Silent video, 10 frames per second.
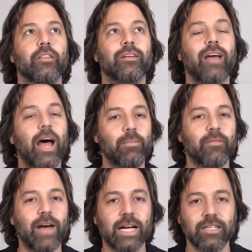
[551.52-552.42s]
The type
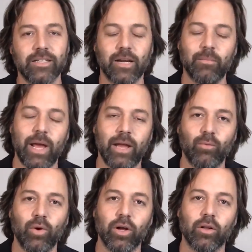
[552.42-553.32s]
of actions that a
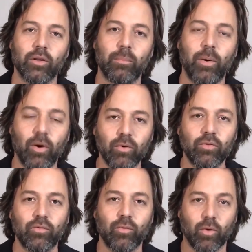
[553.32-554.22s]
man will
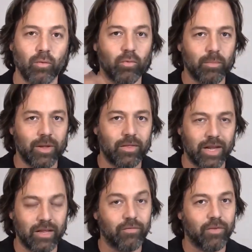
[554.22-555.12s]
pose for a woman
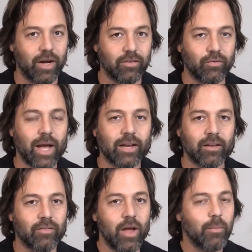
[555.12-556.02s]
that he finds
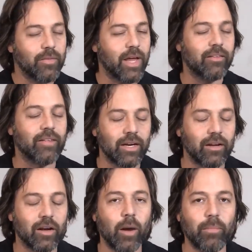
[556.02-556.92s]
attractive, but that he's not
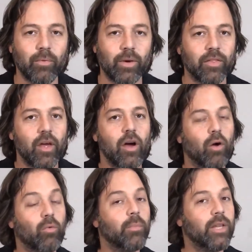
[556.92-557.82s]
in a couple with,
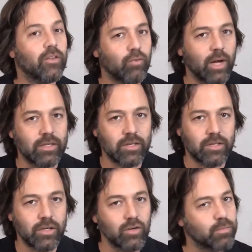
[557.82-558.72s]
a woman he's trying to
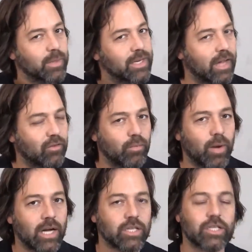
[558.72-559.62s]
seduce, but not too
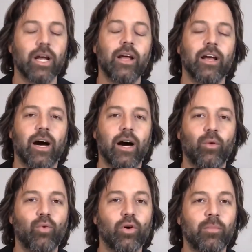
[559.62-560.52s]
much,
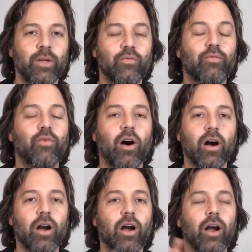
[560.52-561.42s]
will be
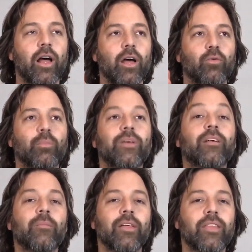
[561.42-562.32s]

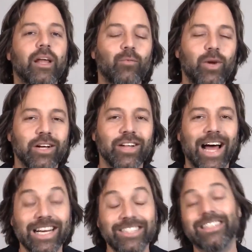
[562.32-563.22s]
something that will
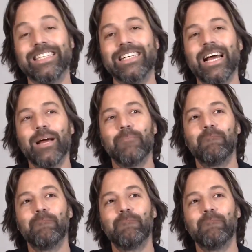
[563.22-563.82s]
actually